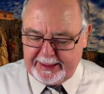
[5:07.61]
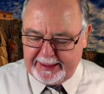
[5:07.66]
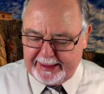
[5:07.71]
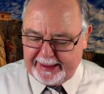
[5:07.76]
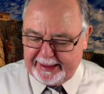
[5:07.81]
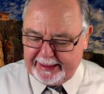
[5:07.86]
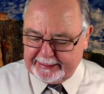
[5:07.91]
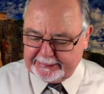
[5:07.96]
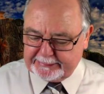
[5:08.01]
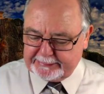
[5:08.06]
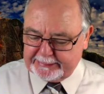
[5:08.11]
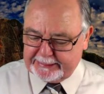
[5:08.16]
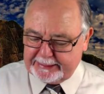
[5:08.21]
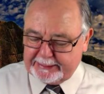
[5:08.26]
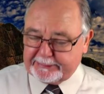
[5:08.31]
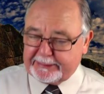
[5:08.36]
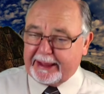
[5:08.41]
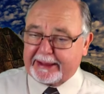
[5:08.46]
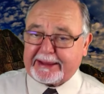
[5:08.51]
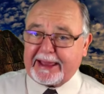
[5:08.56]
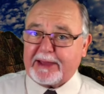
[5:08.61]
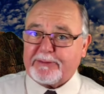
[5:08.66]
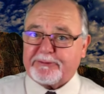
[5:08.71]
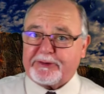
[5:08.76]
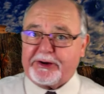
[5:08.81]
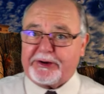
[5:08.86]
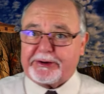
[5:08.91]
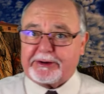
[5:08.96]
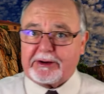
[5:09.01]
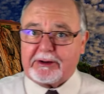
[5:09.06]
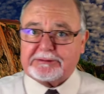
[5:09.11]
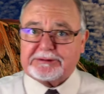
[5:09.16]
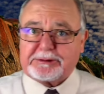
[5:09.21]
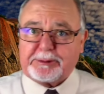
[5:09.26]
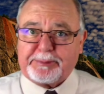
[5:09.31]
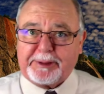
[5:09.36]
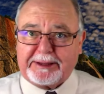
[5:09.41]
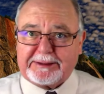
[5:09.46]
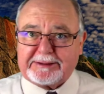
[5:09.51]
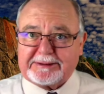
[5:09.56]
And uh, they came very close
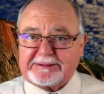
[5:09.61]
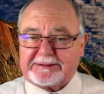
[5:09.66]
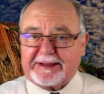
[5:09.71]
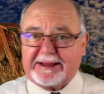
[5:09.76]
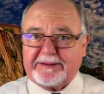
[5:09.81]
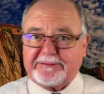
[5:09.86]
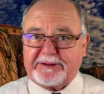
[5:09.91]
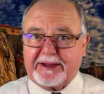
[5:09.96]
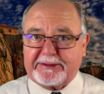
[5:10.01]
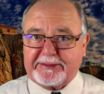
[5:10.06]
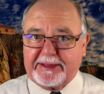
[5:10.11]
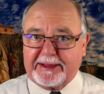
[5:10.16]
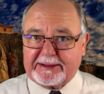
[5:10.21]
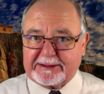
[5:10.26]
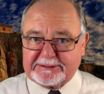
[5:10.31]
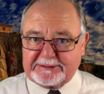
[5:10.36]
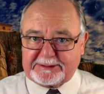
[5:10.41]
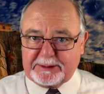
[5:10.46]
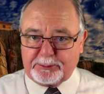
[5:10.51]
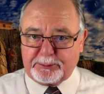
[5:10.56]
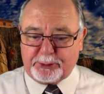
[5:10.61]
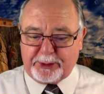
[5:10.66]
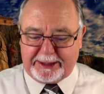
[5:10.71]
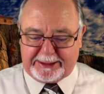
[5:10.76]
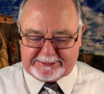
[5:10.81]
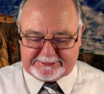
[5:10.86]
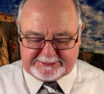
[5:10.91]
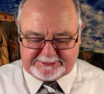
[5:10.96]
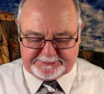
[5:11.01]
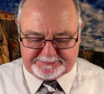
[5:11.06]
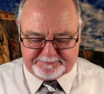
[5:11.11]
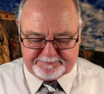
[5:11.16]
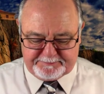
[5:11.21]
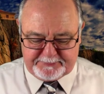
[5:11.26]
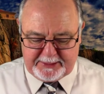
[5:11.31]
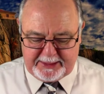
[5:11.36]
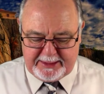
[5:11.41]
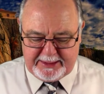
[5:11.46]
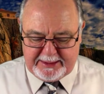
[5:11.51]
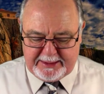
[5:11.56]
to being deceived, I think, in some ways.
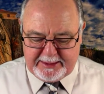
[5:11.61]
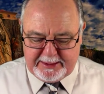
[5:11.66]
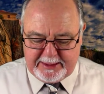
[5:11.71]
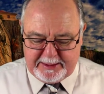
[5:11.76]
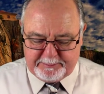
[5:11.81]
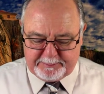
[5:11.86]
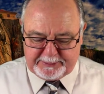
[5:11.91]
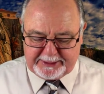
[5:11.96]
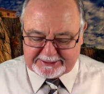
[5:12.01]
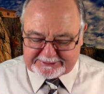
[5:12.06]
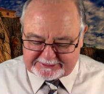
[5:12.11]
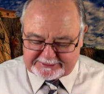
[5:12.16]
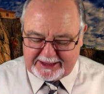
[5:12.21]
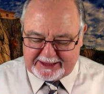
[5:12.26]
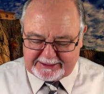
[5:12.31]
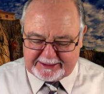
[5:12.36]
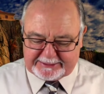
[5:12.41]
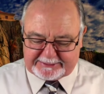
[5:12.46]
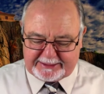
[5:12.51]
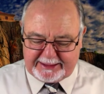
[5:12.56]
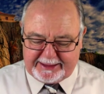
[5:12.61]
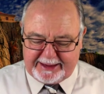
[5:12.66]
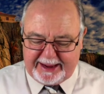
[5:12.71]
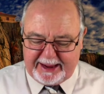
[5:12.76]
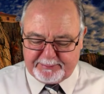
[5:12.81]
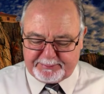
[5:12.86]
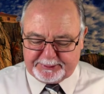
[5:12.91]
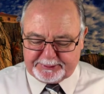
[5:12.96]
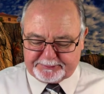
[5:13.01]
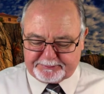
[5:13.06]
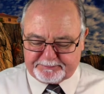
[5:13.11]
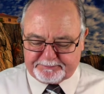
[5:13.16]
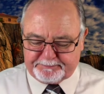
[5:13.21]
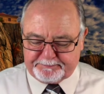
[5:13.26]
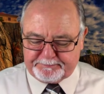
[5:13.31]
Let's not let that happen.